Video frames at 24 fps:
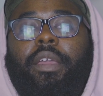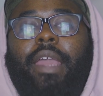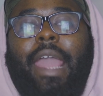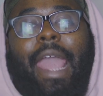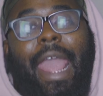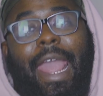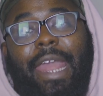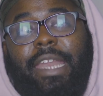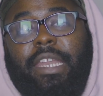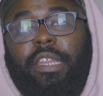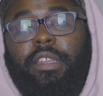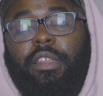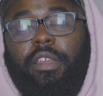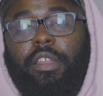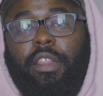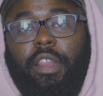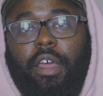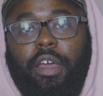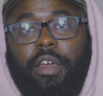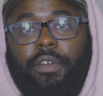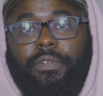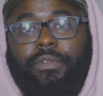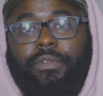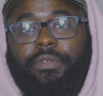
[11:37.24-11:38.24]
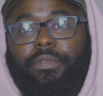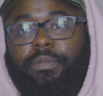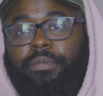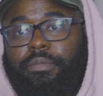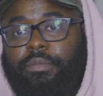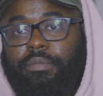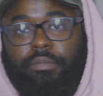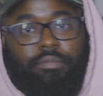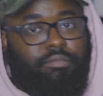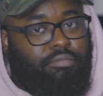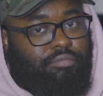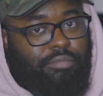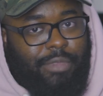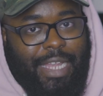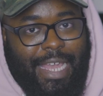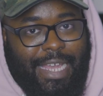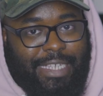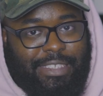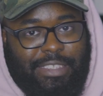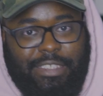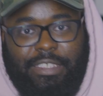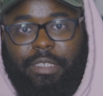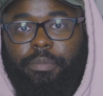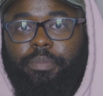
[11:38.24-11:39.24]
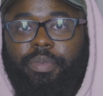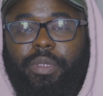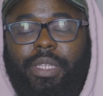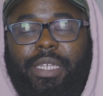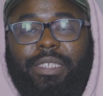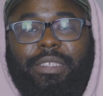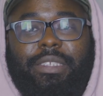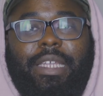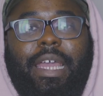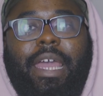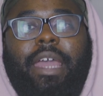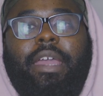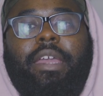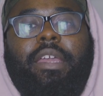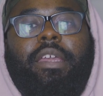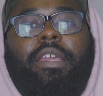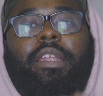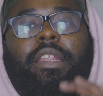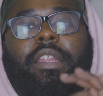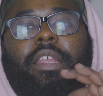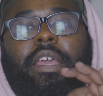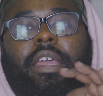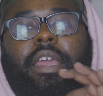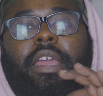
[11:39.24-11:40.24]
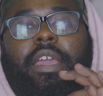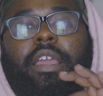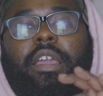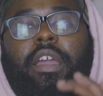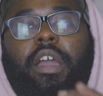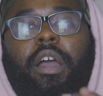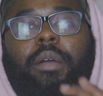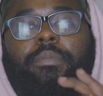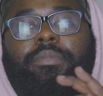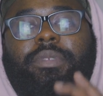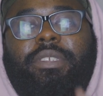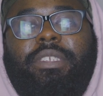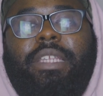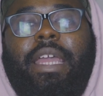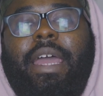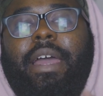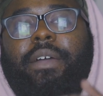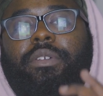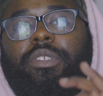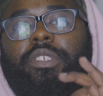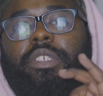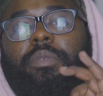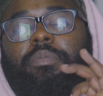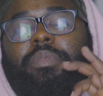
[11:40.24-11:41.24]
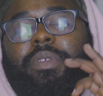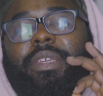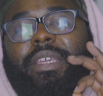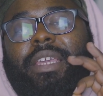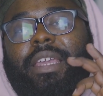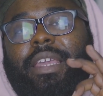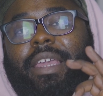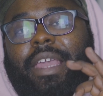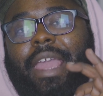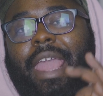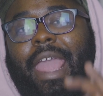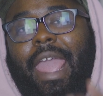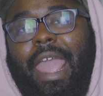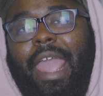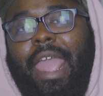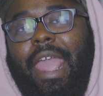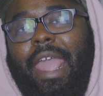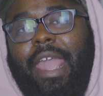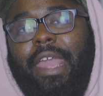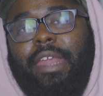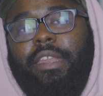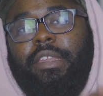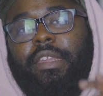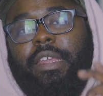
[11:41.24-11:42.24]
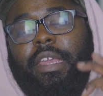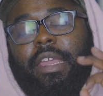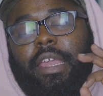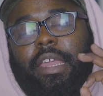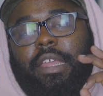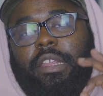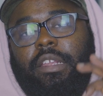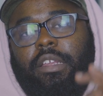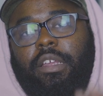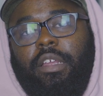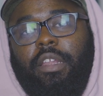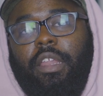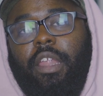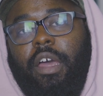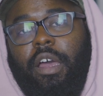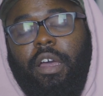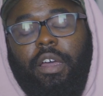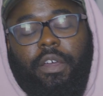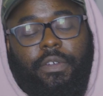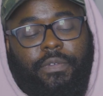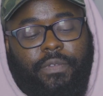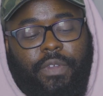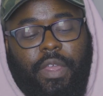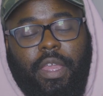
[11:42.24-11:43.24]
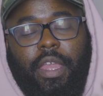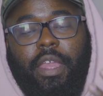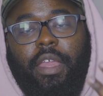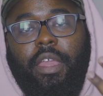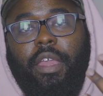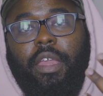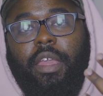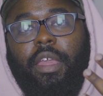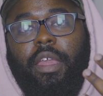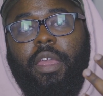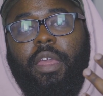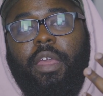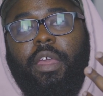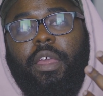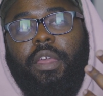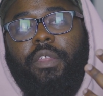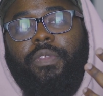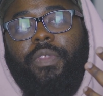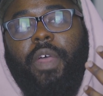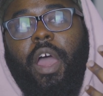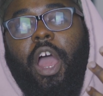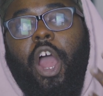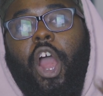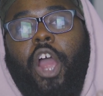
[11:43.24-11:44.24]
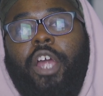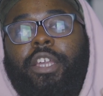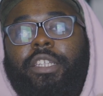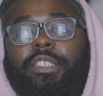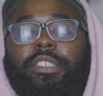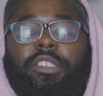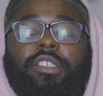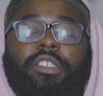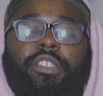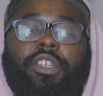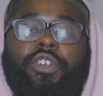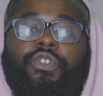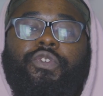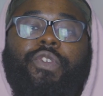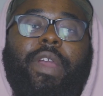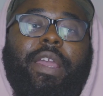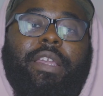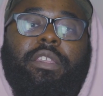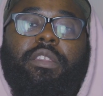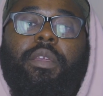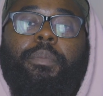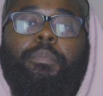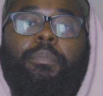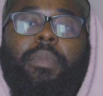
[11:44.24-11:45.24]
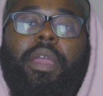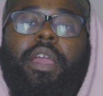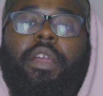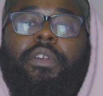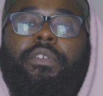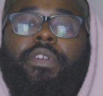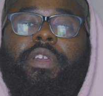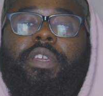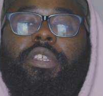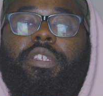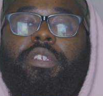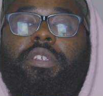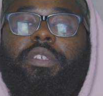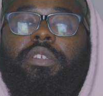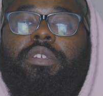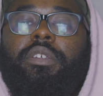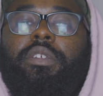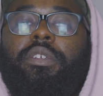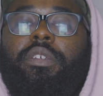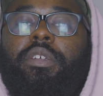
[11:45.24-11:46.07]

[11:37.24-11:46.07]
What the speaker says: Hand in glove. As simple as that. It comes down to being hand and glove. The artist's director marriage